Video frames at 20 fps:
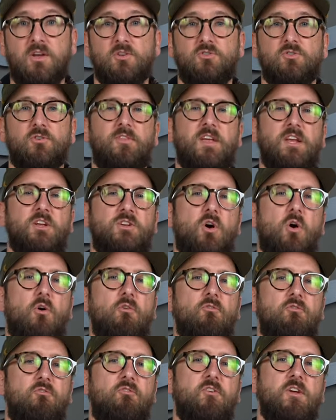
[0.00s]
So if they
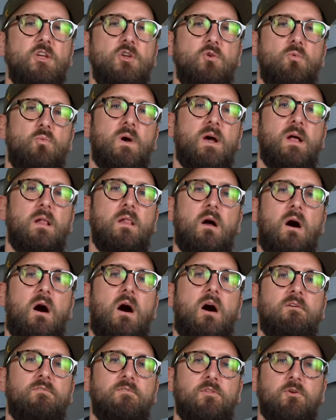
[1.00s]
don't fit you well
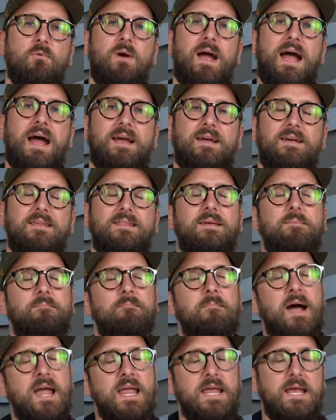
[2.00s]
off the rack, they
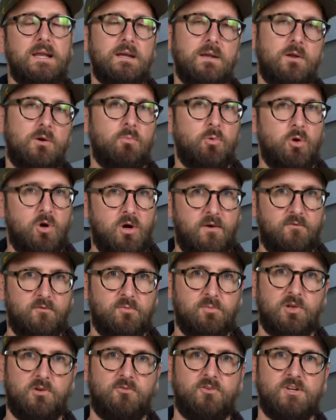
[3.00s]
might get a little more
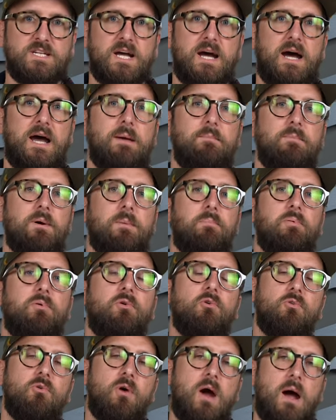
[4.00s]
comfortable over time, but
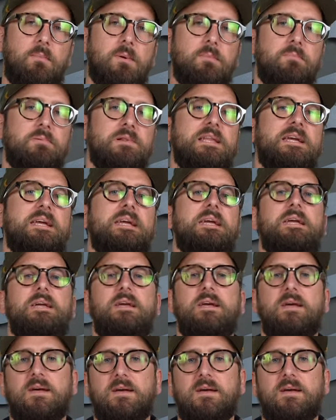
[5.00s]
probably